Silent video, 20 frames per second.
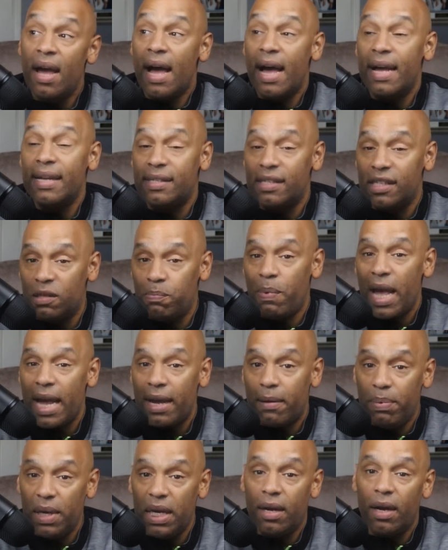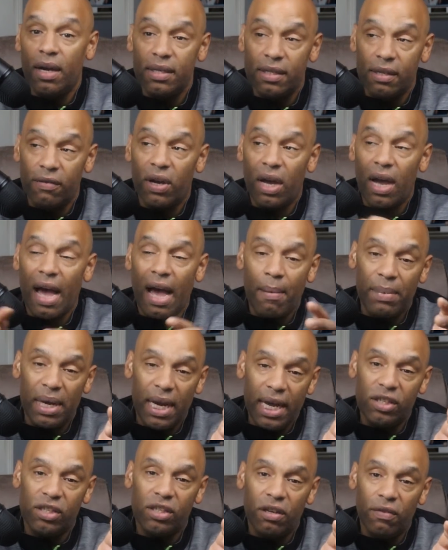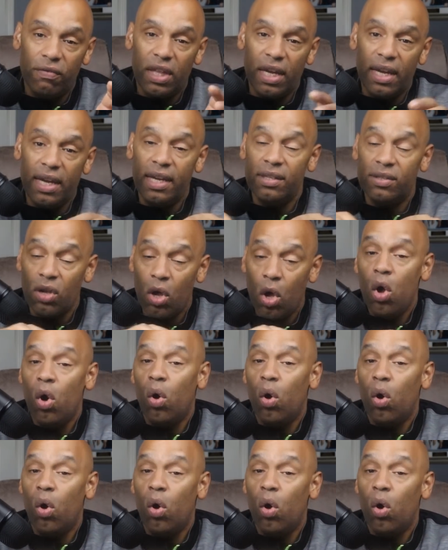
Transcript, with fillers: I suspect because of a combination of things.